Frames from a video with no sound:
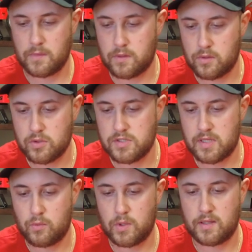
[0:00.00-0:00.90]
used
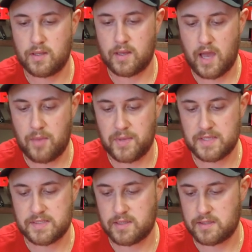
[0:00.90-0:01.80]
it with the
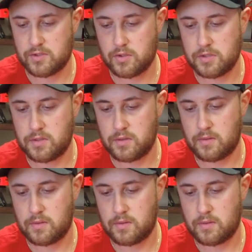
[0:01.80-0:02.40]
Hypex exhaust.